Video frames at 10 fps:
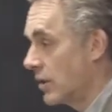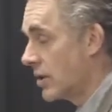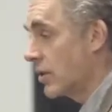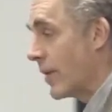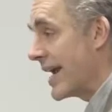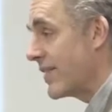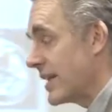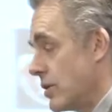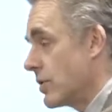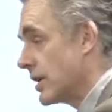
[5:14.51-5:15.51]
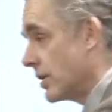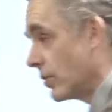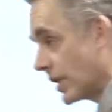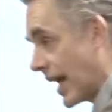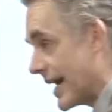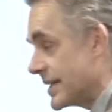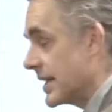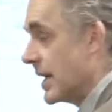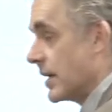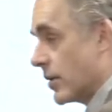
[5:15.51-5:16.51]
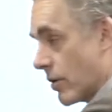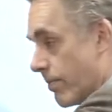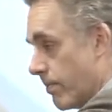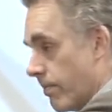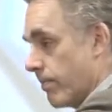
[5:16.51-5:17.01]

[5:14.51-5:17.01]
along the way that you can utilize, you